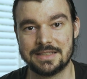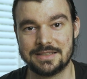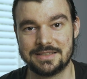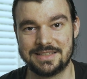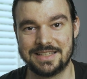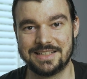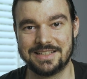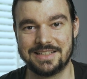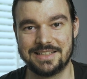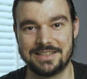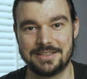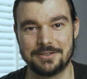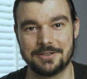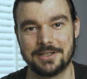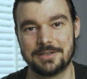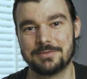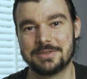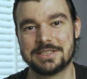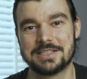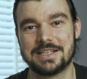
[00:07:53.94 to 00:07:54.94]
Yay, your
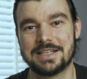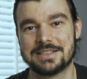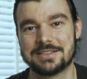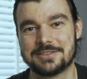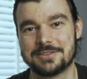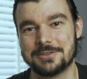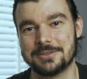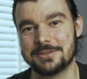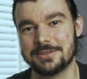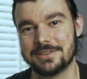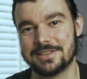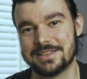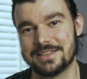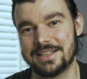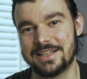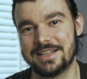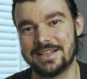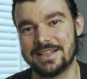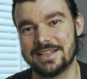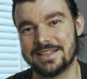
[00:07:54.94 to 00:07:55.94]
image gets sold
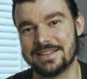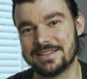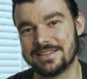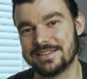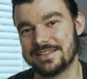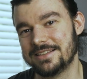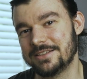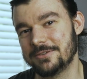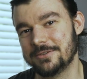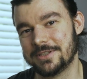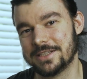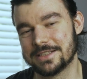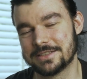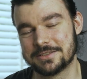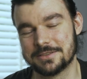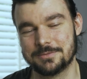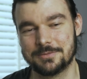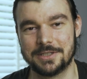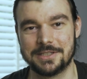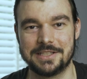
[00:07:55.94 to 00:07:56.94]
and you get
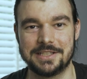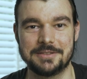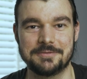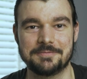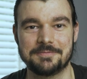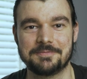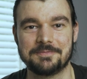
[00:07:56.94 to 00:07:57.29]
some money.